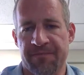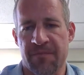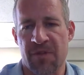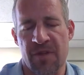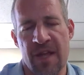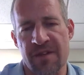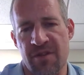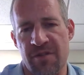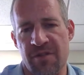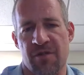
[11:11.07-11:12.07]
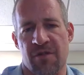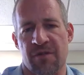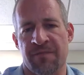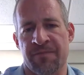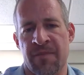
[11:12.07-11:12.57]
So that is our
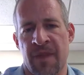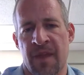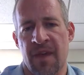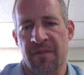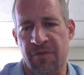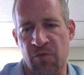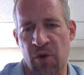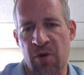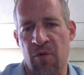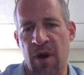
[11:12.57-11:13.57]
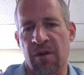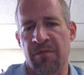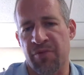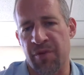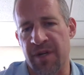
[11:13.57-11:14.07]
goal. If you work well
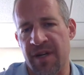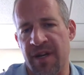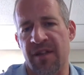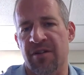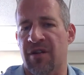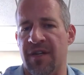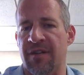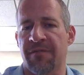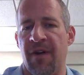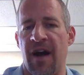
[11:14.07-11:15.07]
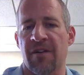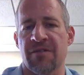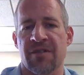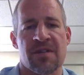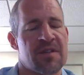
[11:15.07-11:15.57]
in putting together clean
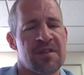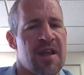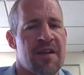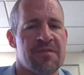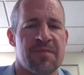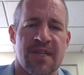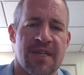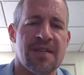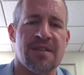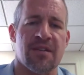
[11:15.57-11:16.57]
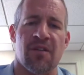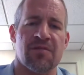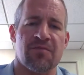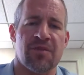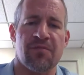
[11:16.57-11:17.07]
files, and it doesn't have to be easy
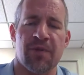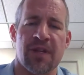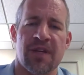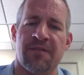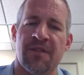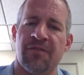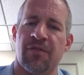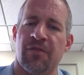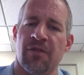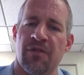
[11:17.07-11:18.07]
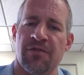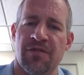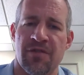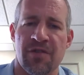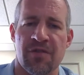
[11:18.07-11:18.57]
loans, we do plenty of difficult
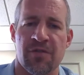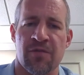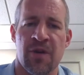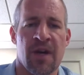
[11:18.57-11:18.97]
loans too.